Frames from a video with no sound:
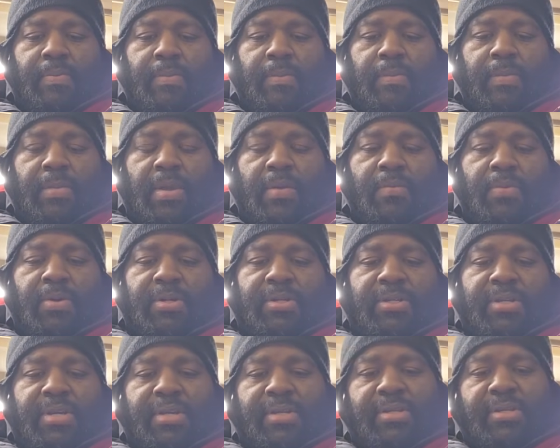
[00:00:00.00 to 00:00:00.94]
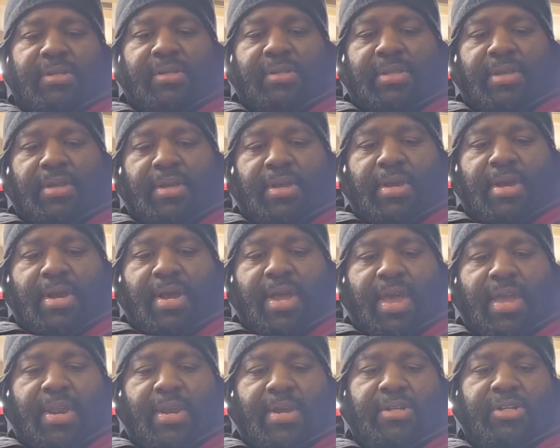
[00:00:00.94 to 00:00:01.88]
I want to say this is the
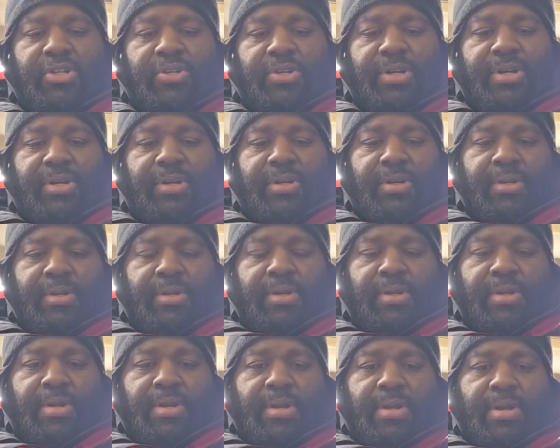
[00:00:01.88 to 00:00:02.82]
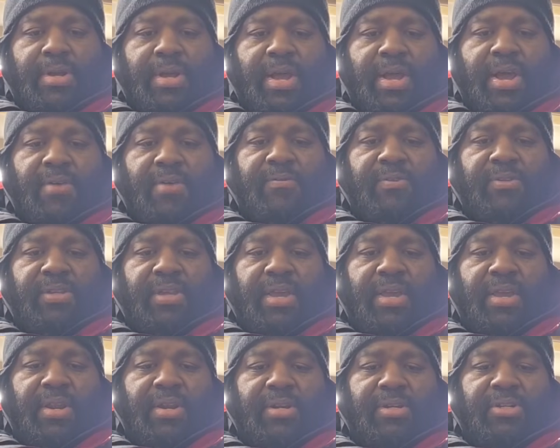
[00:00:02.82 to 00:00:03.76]
800 Alpha's
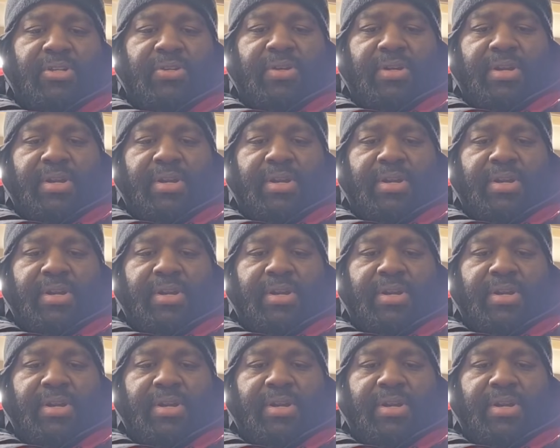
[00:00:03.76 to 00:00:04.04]
800S.